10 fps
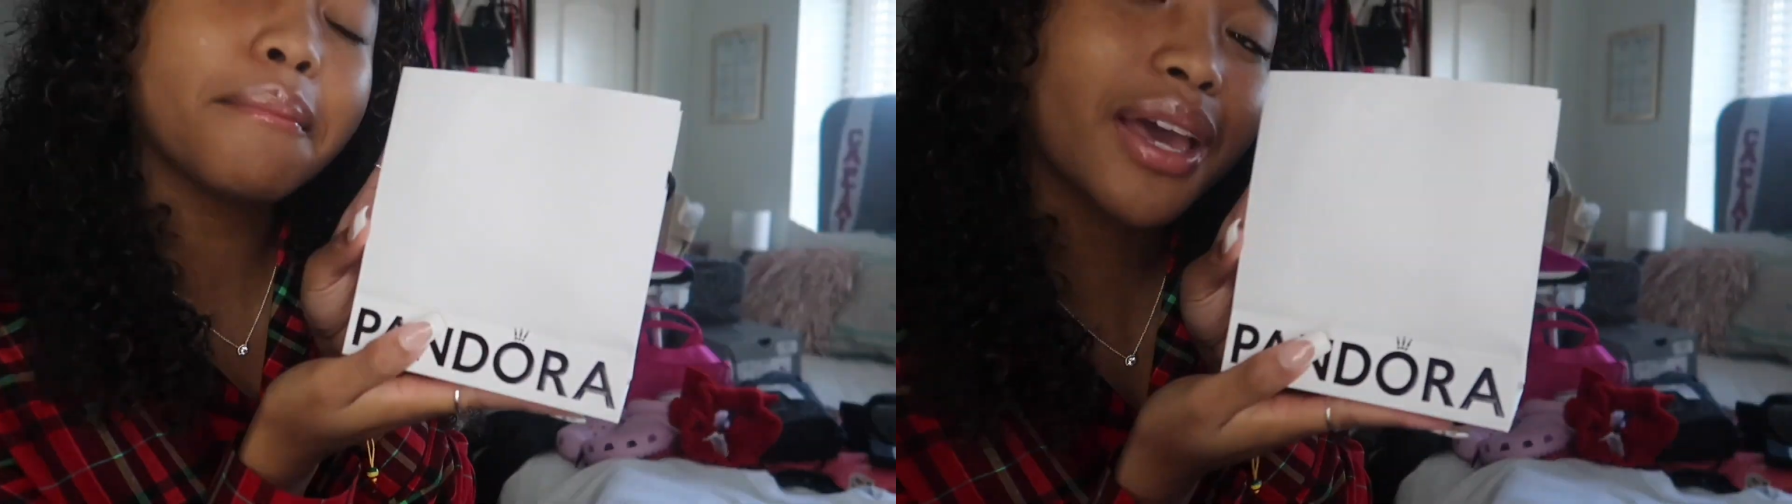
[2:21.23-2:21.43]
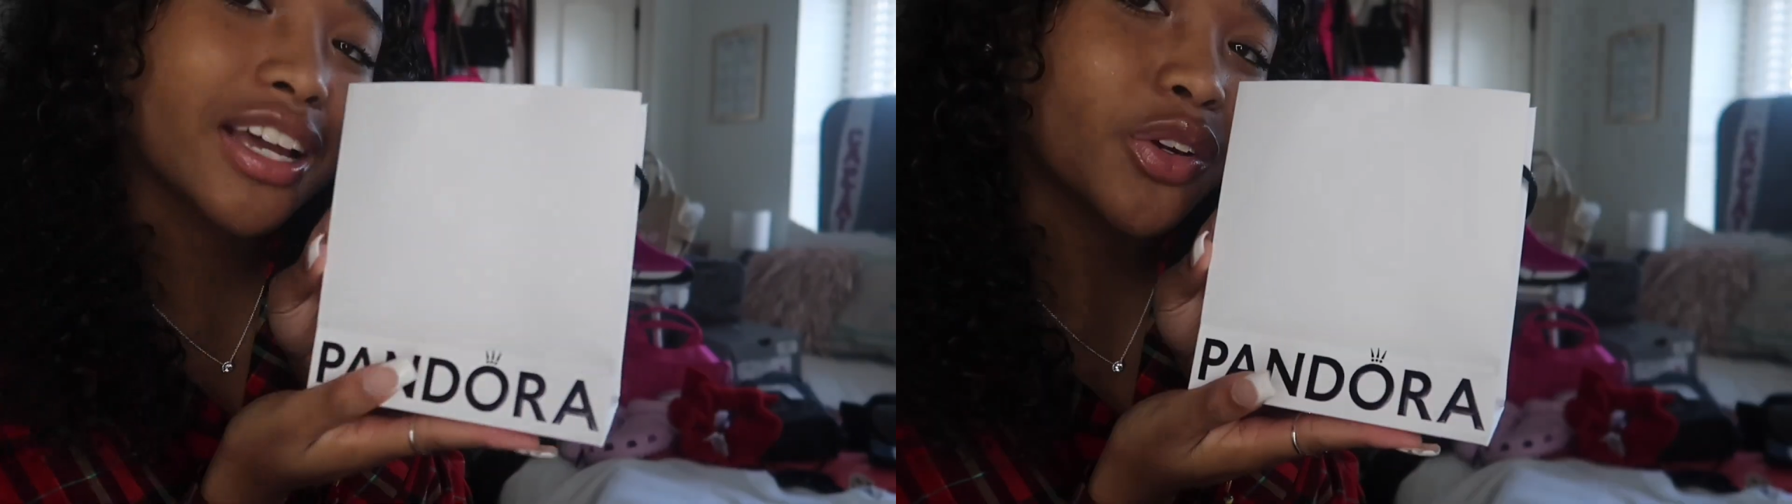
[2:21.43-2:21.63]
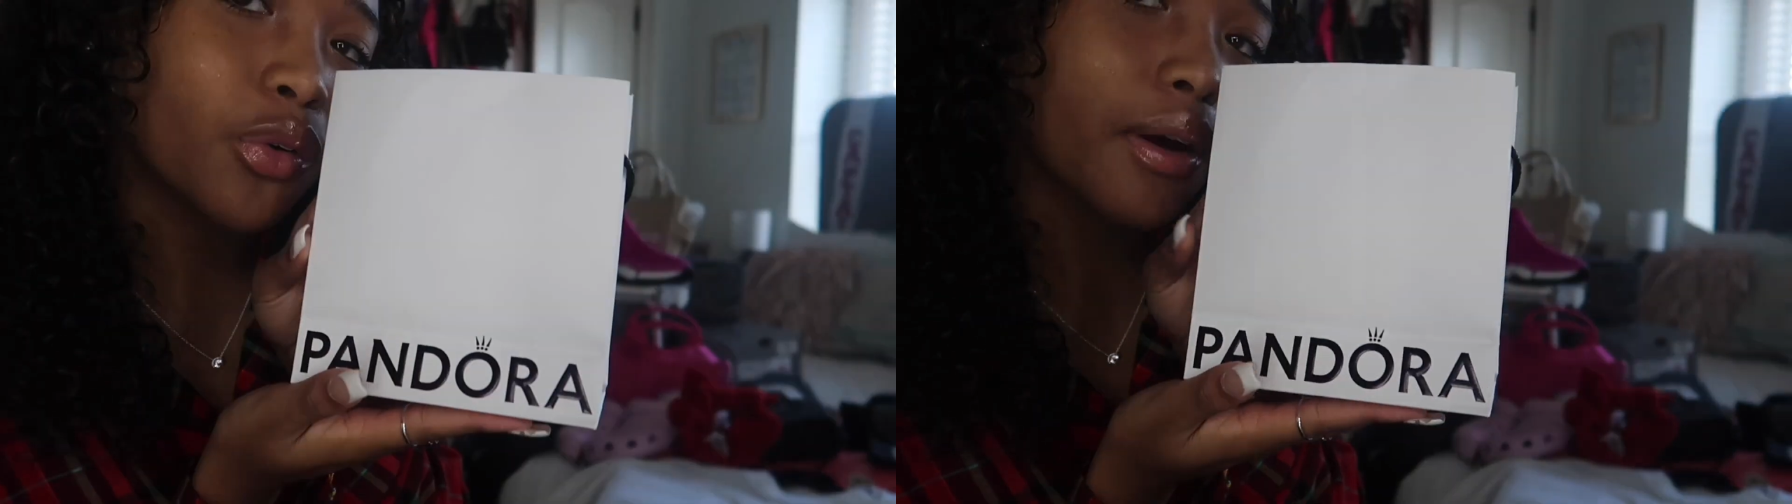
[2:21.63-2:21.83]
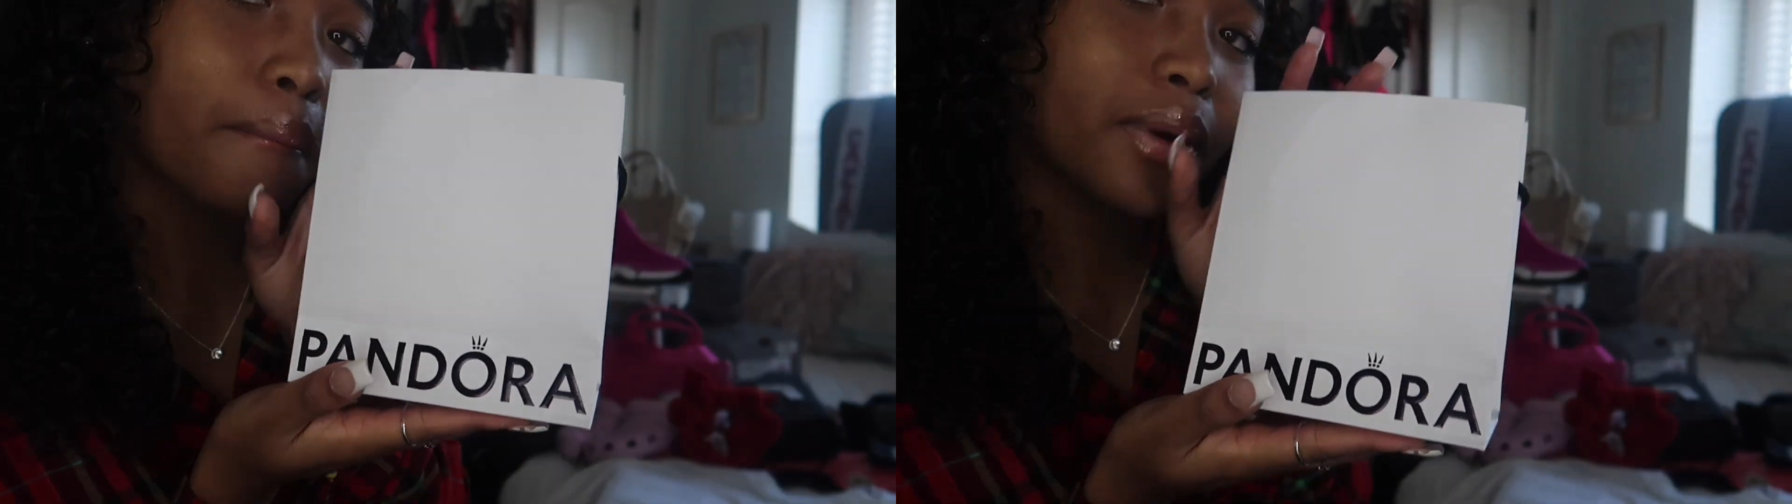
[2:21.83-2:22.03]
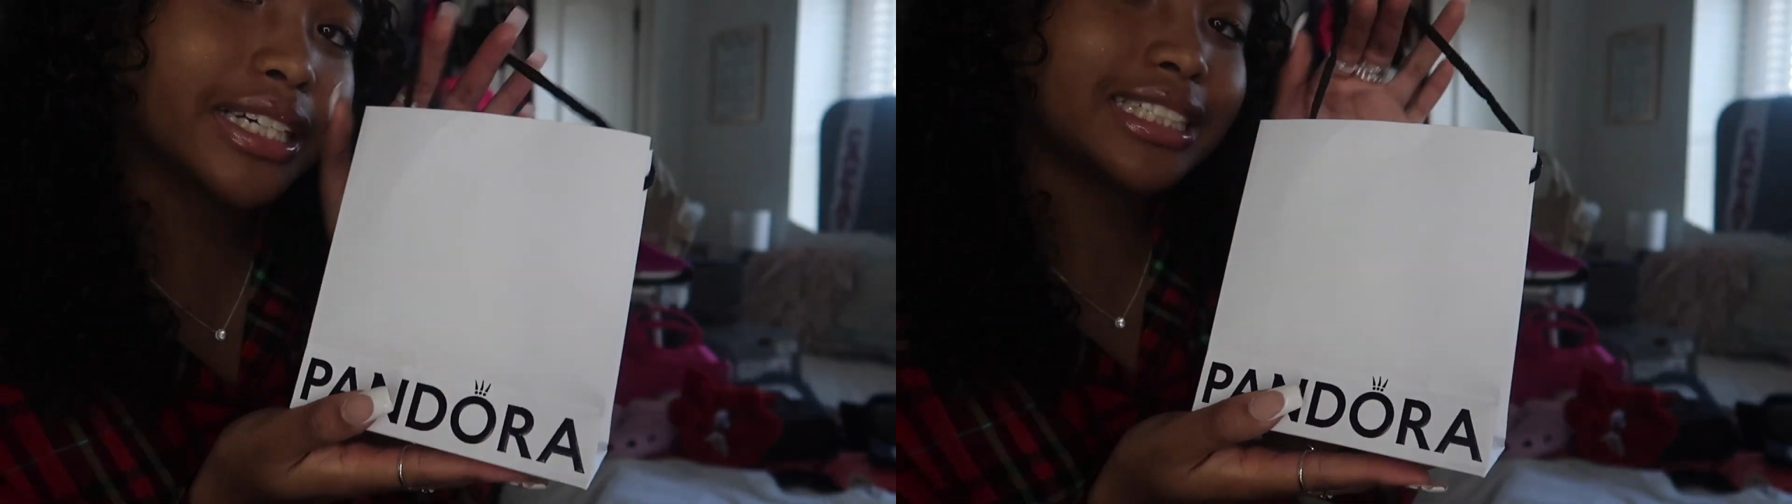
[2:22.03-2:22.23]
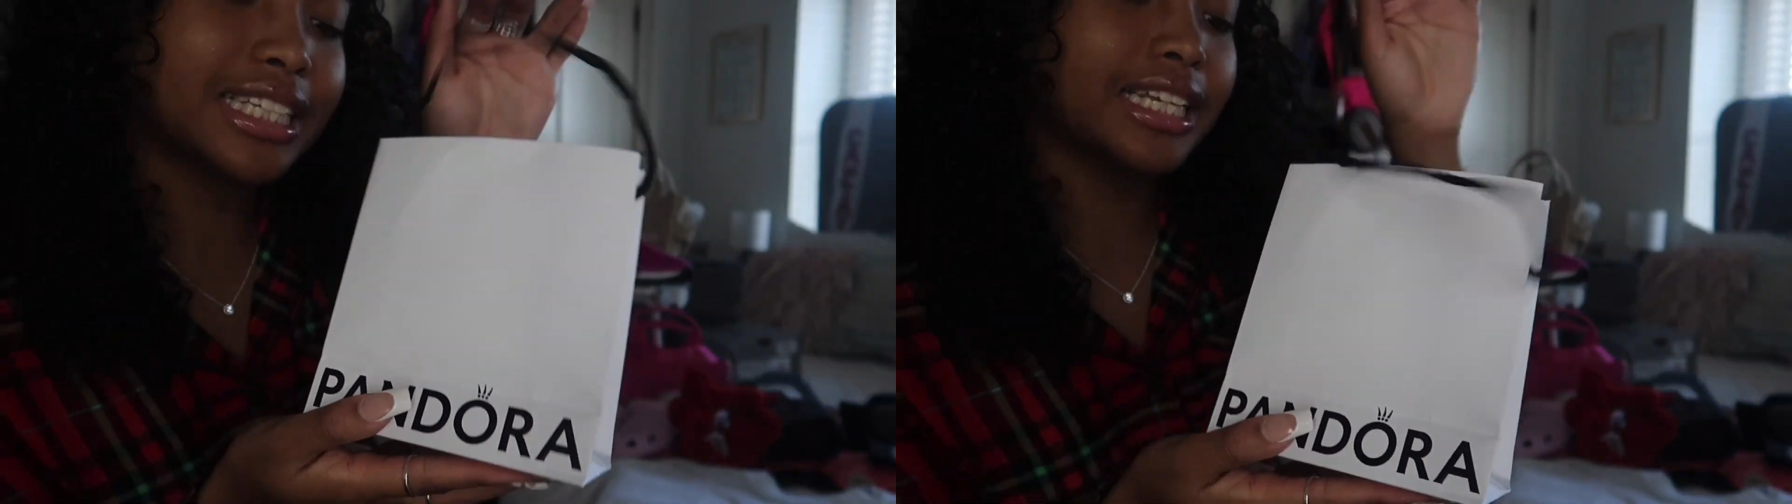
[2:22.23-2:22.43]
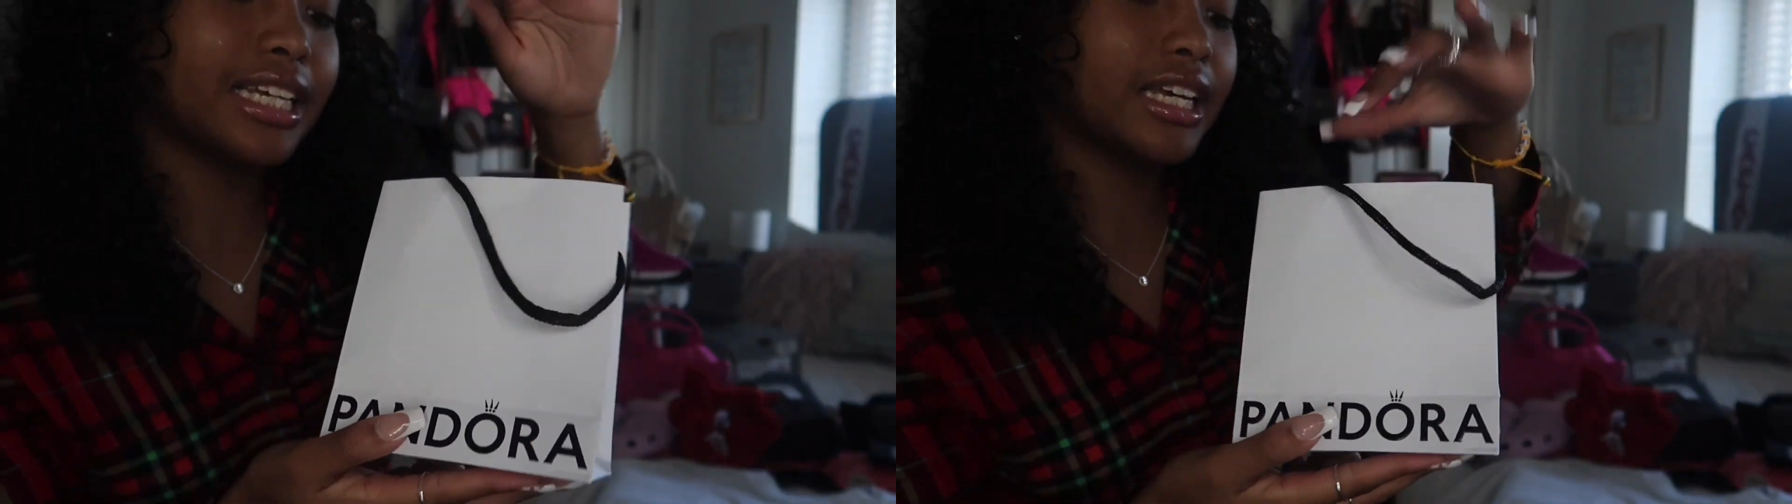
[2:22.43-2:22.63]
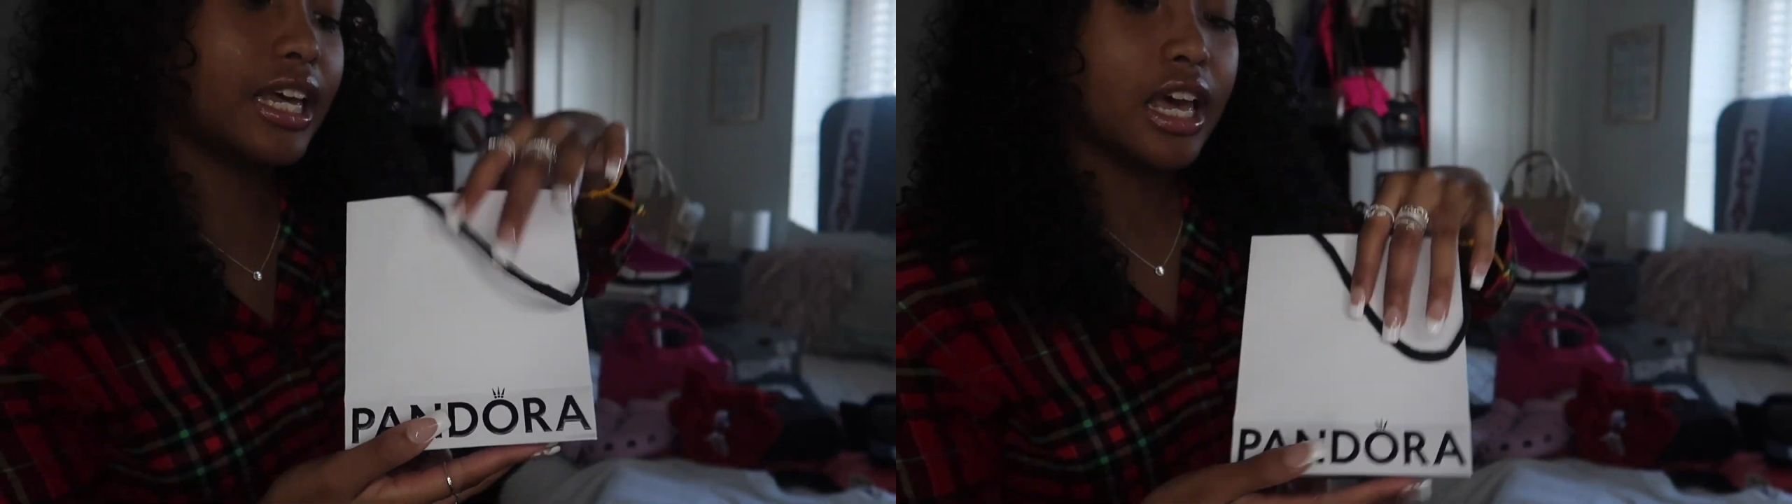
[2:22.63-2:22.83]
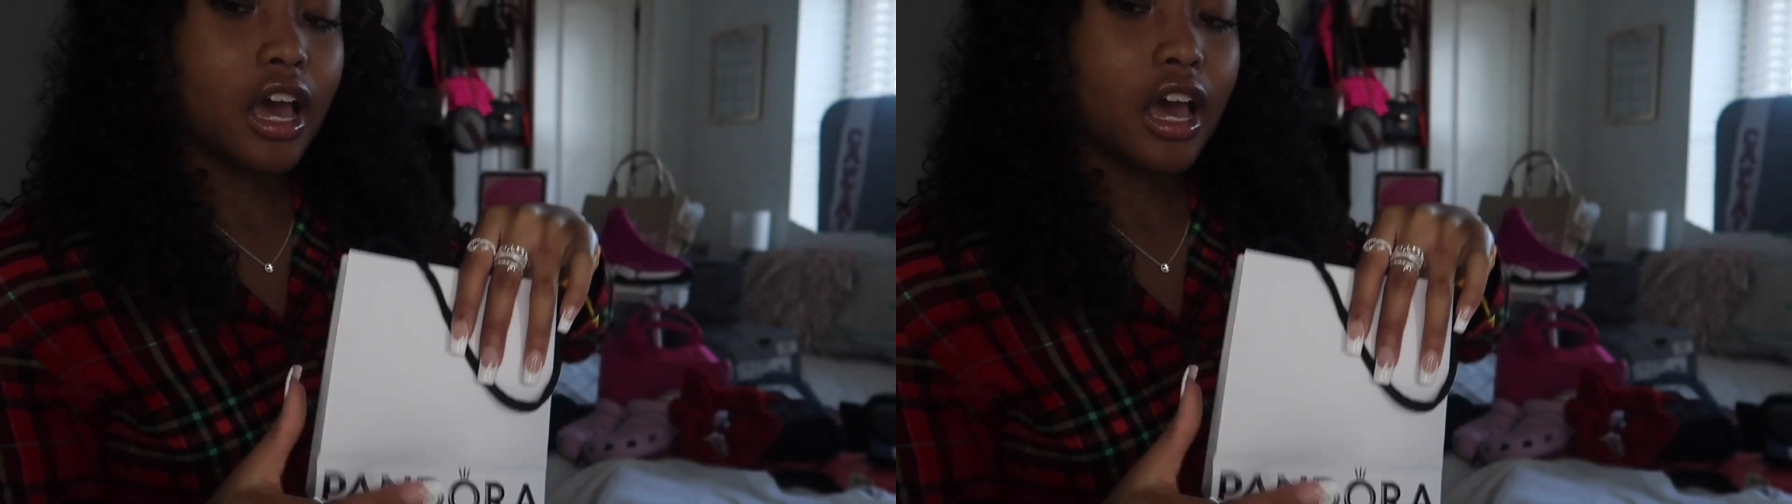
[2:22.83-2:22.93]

Pandora bracelet.